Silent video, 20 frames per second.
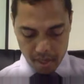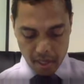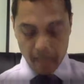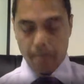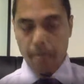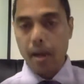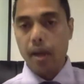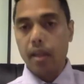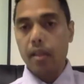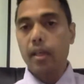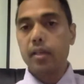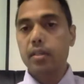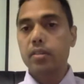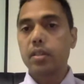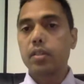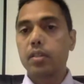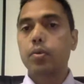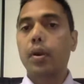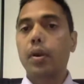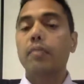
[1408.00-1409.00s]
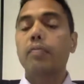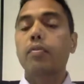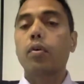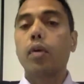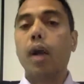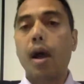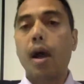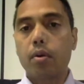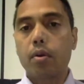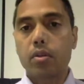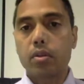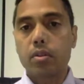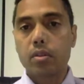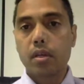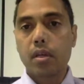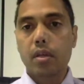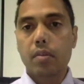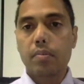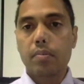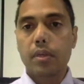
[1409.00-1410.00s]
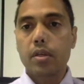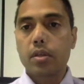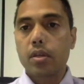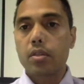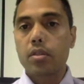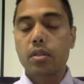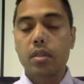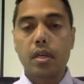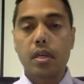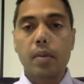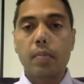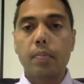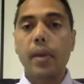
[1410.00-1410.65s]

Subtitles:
in about less than 24 hours, because